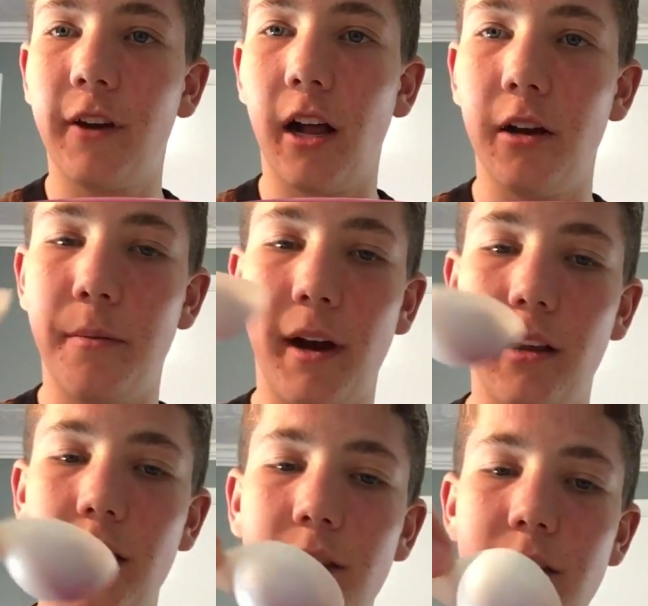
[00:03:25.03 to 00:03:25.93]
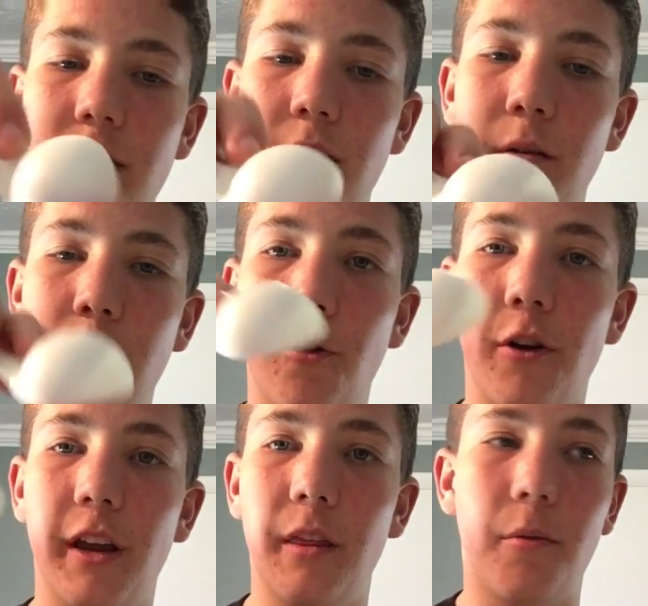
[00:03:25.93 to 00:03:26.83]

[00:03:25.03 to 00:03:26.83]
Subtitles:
colored pellets, pour it in the